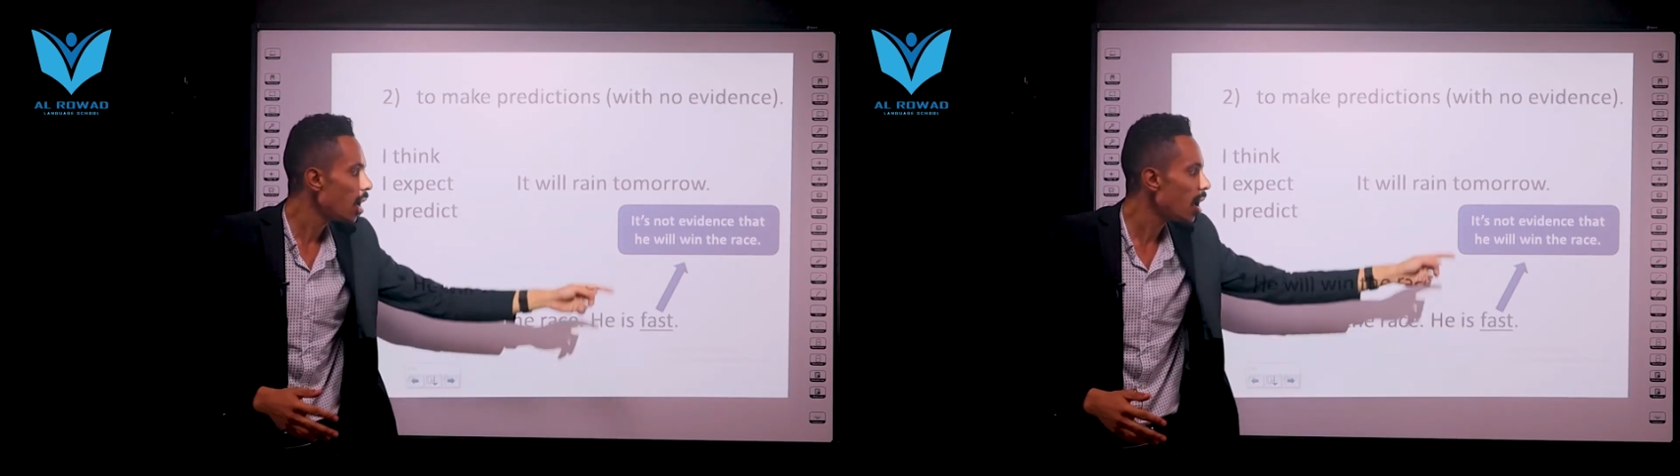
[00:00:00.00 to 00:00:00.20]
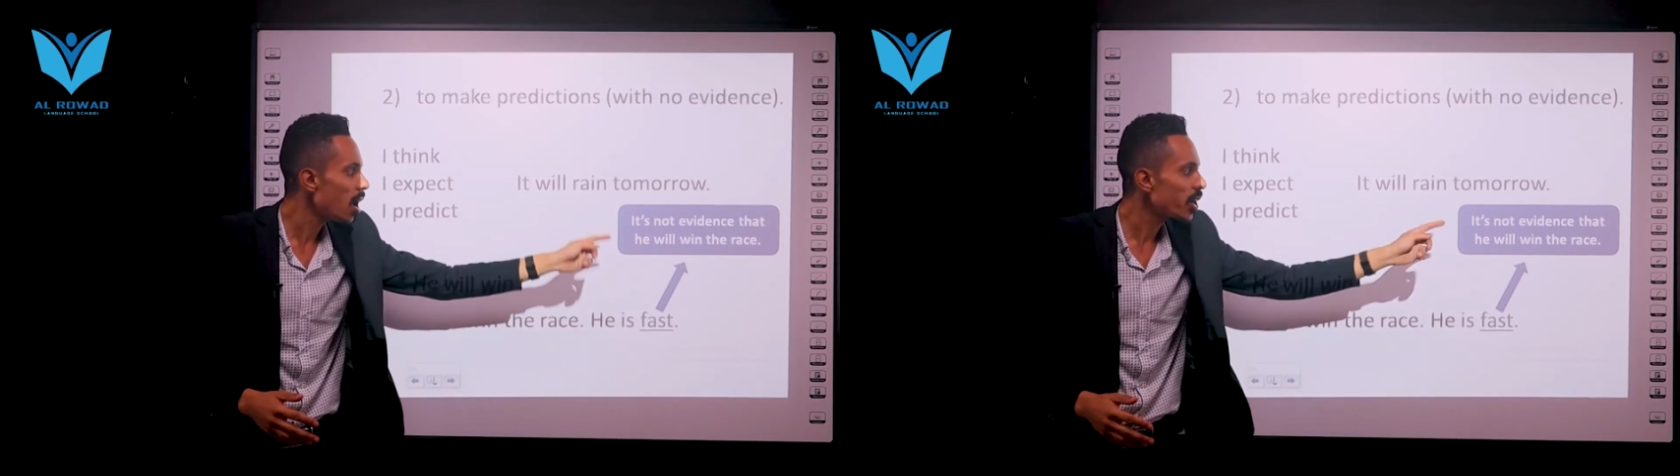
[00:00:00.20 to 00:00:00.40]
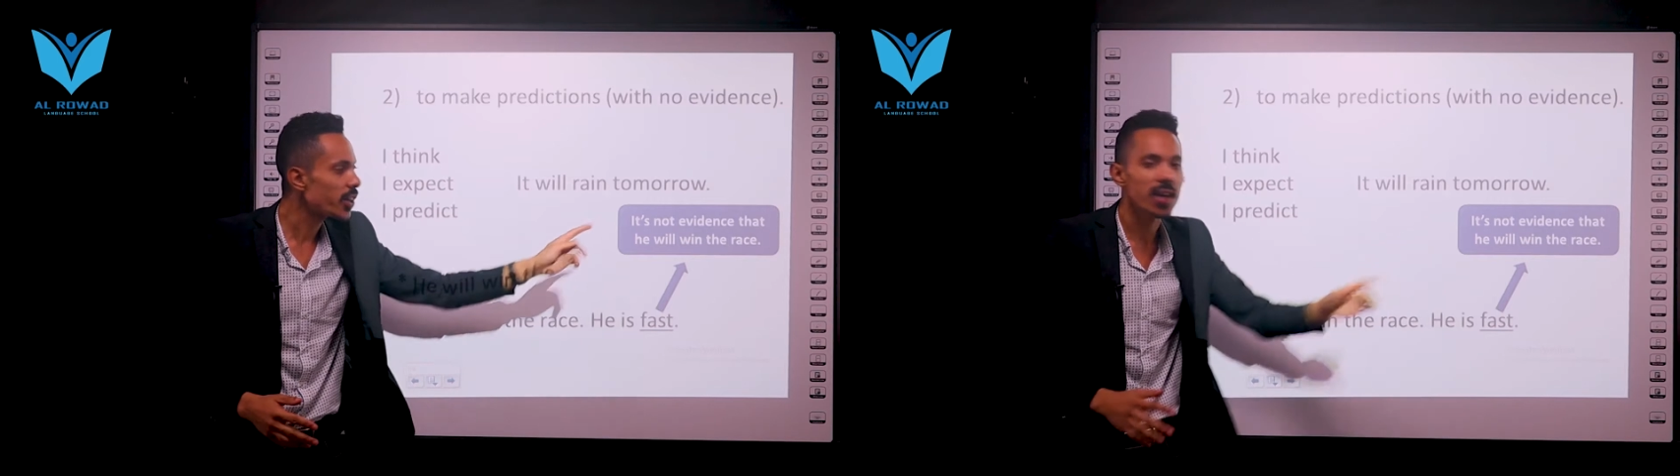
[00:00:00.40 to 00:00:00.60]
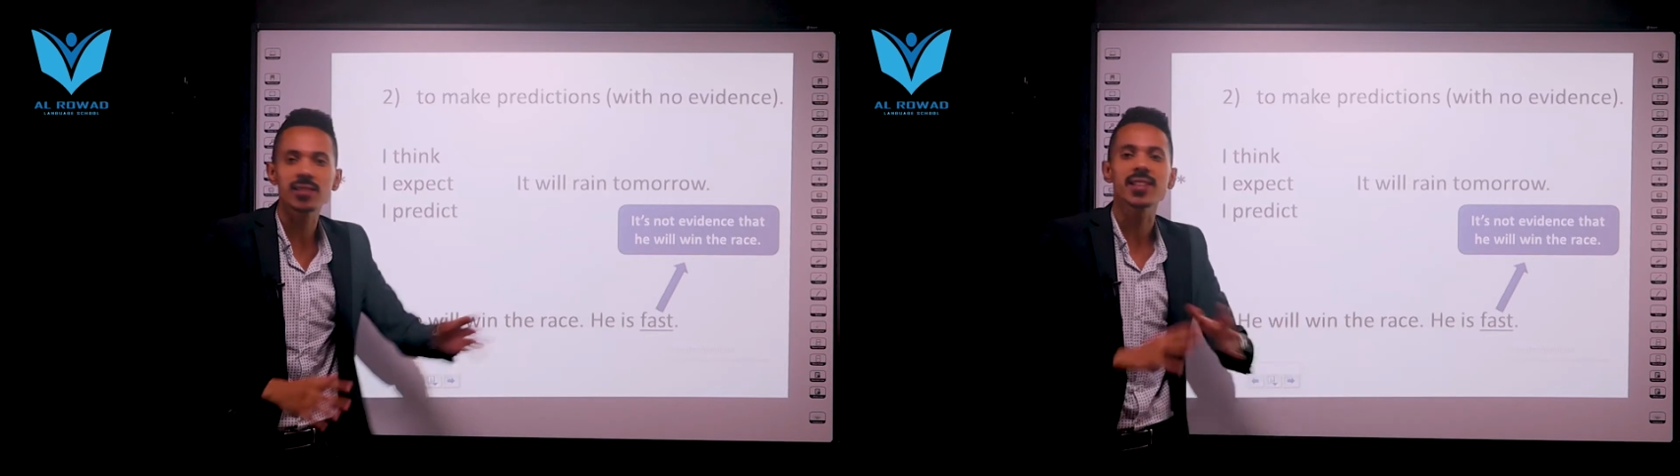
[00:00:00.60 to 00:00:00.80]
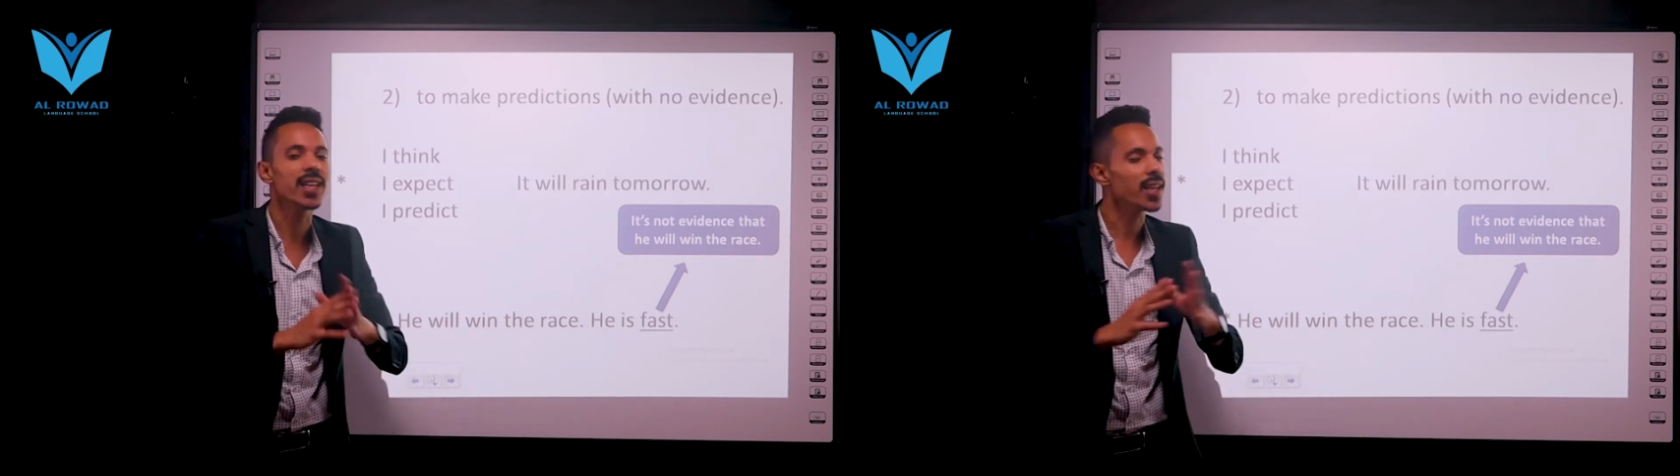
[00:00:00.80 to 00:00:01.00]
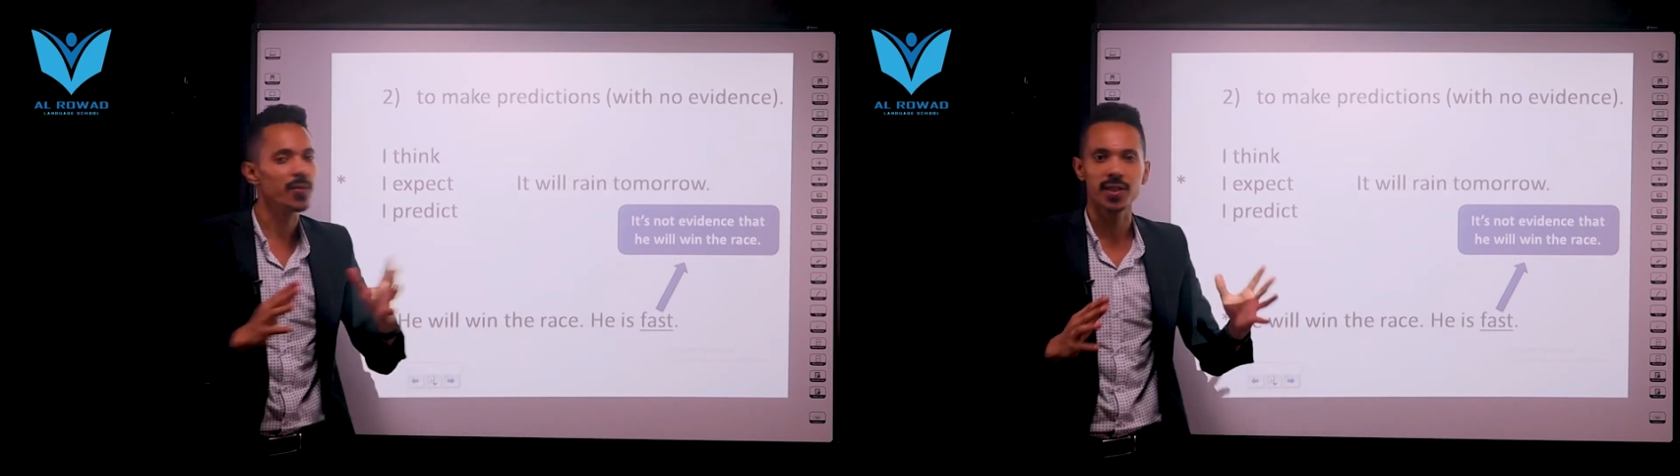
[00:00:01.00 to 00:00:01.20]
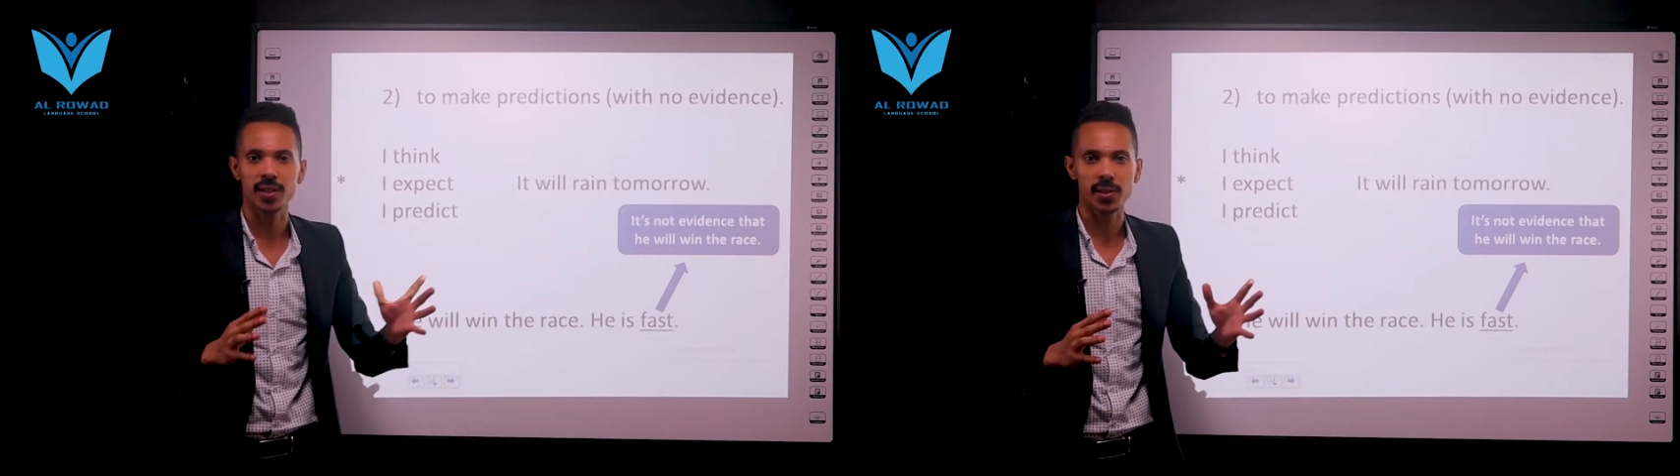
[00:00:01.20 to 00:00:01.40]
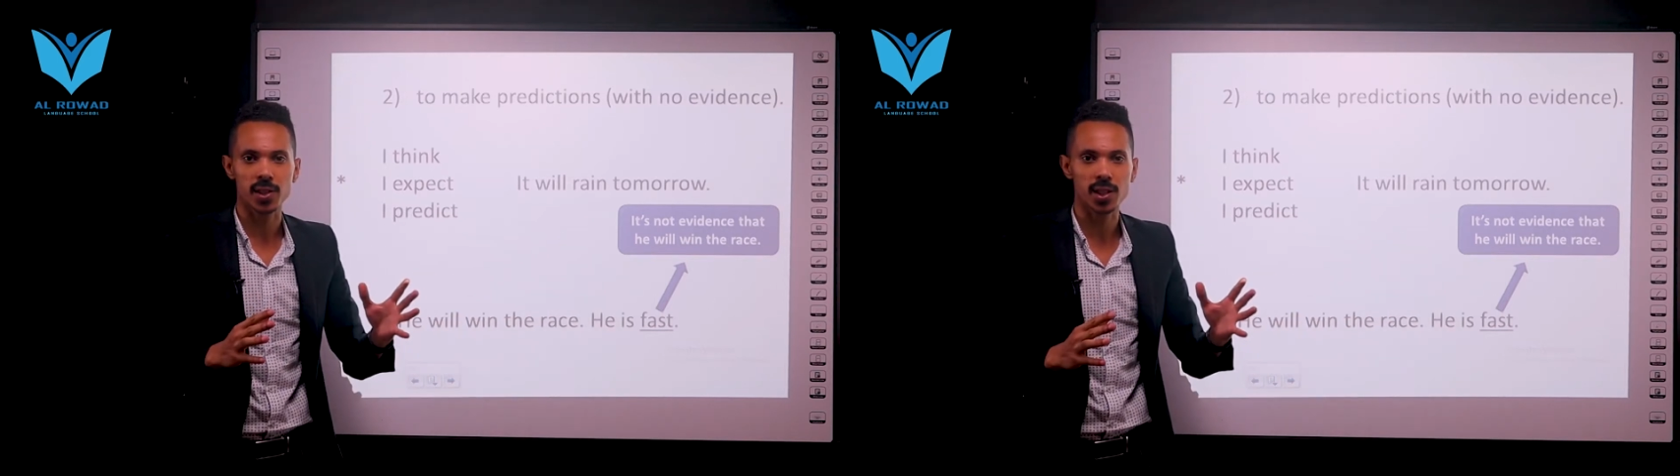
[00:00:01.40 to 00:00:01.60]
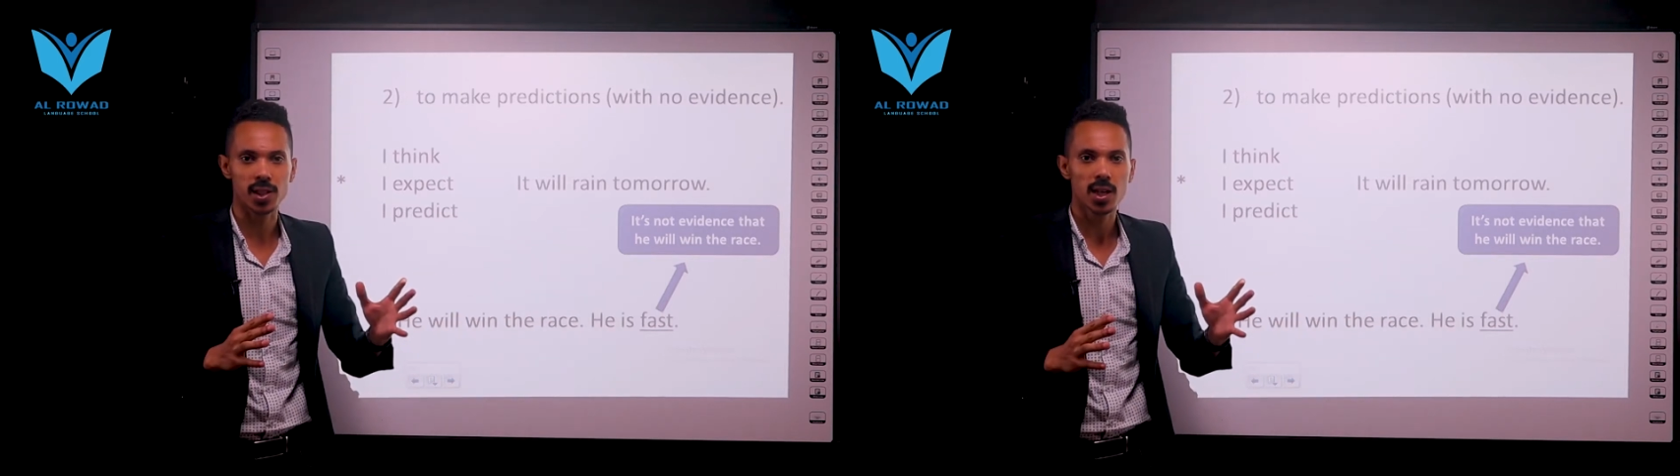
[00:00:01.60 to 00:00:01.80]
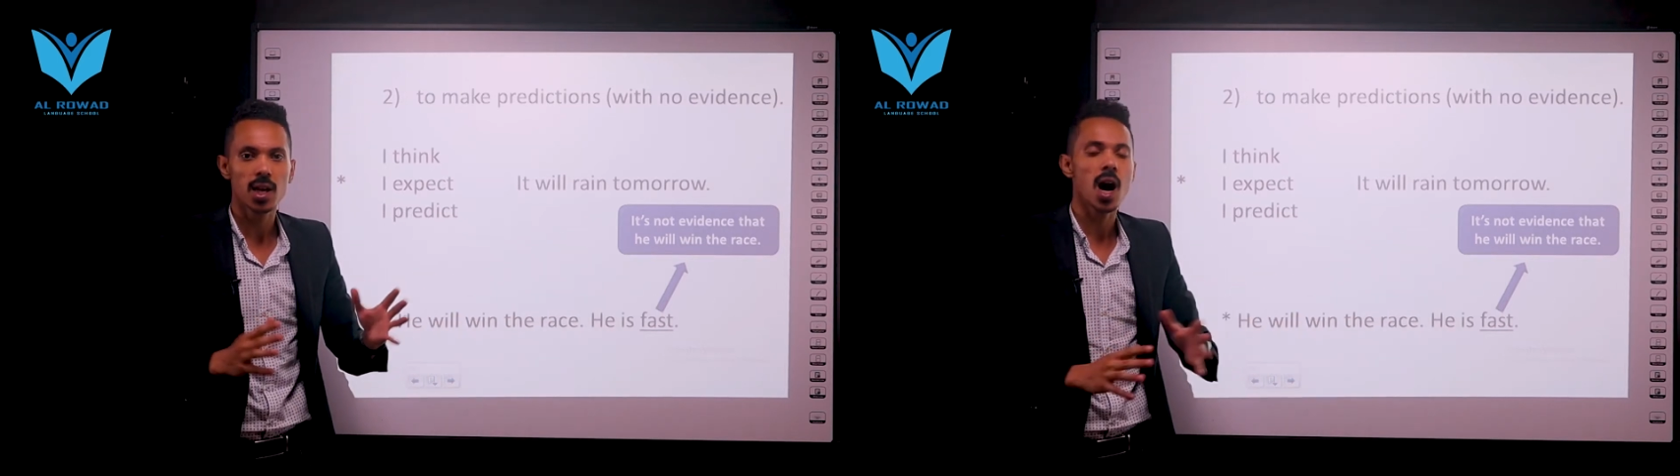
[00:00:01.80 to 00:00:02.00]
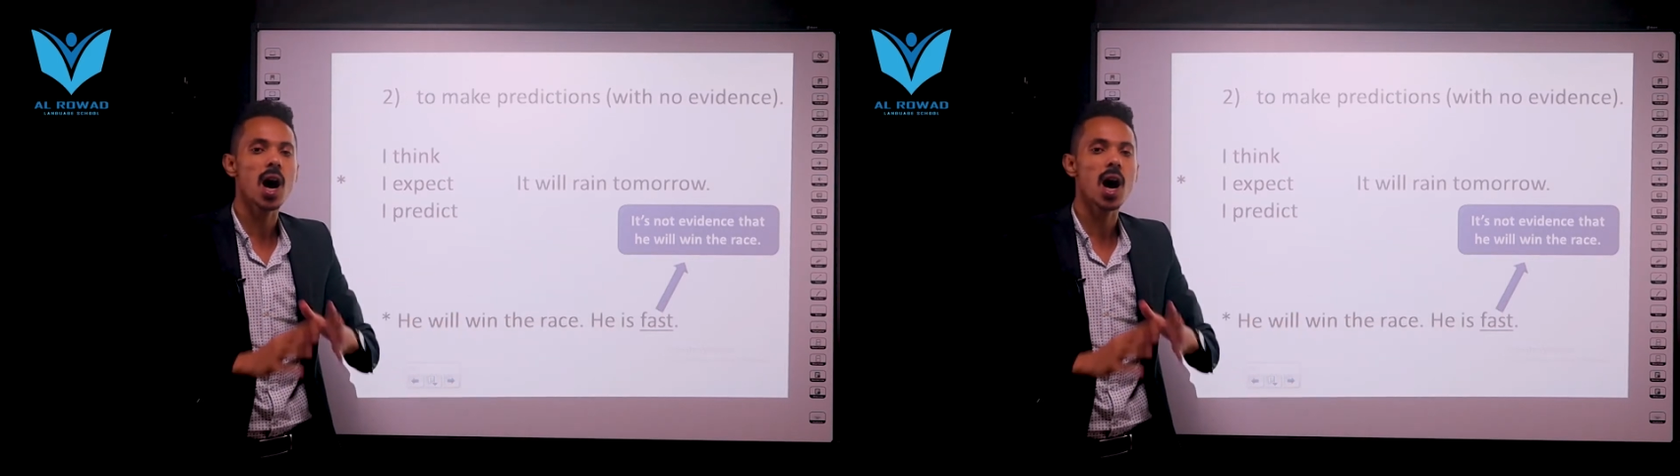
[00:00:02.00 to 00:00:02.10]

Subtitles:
are not evidence,